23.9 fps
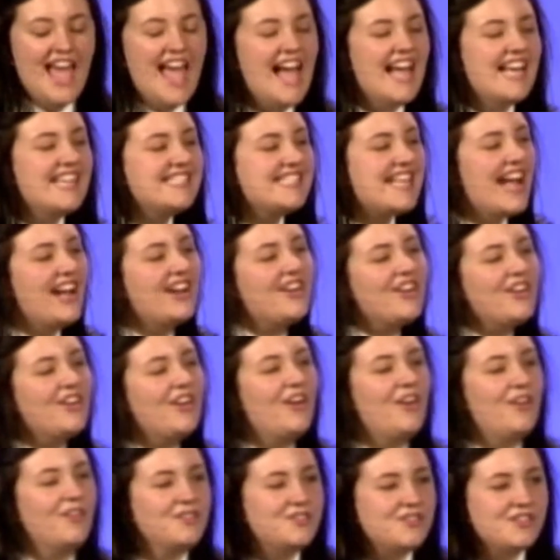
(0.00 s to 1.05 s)
As
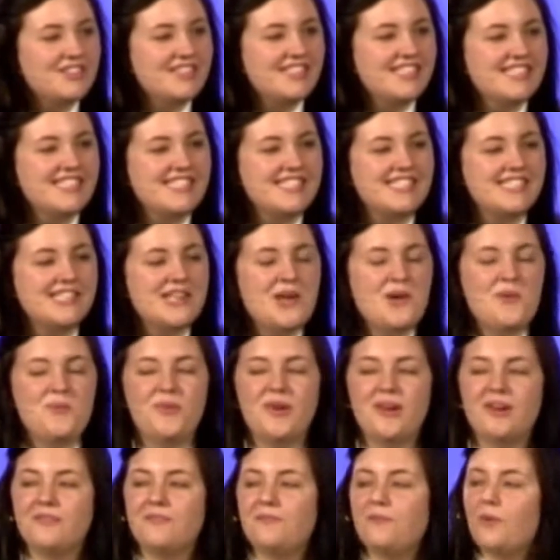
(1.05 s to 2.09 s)
agriculturalists,
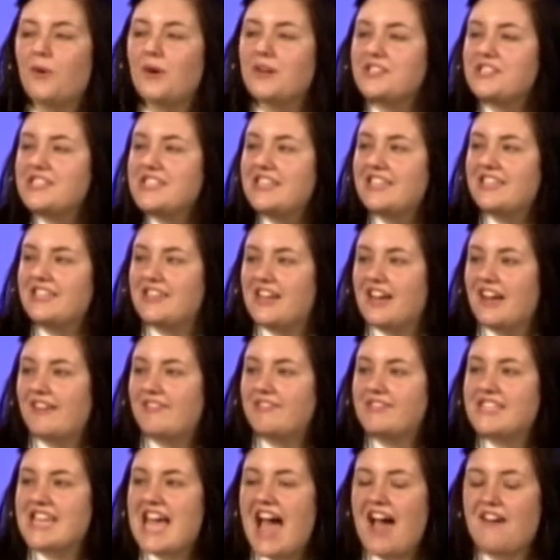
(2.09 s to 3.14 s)
we are fortunate
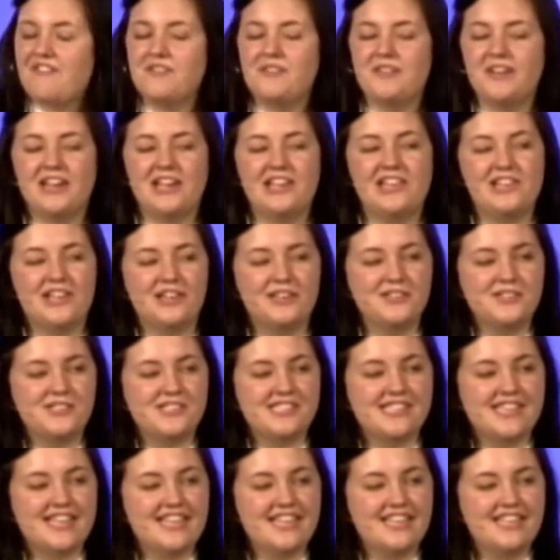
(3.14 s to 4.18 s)
enough to have a very close
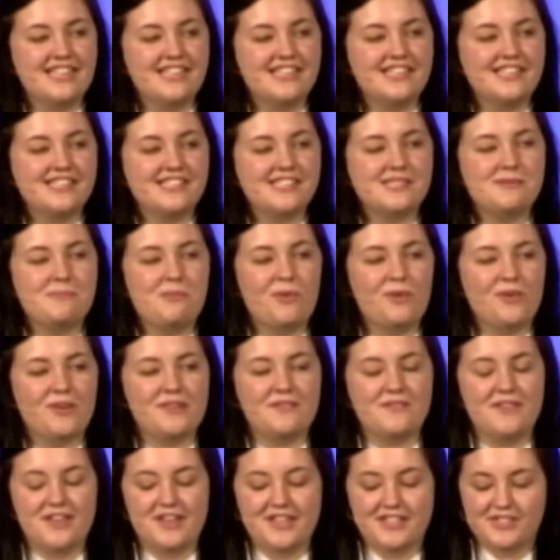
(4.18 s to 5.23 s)
knit,
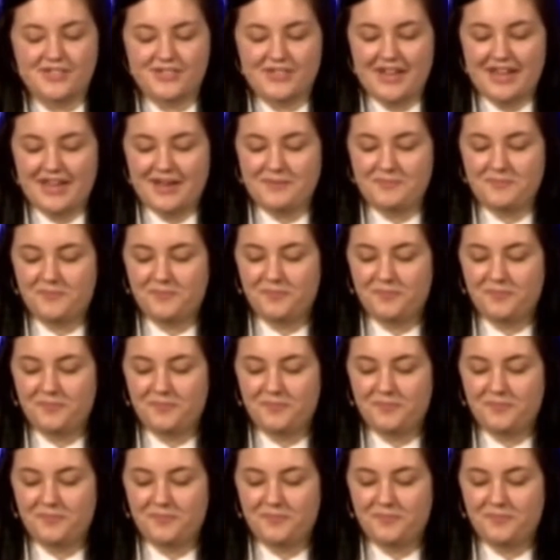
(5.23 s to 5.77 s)
supportive industry.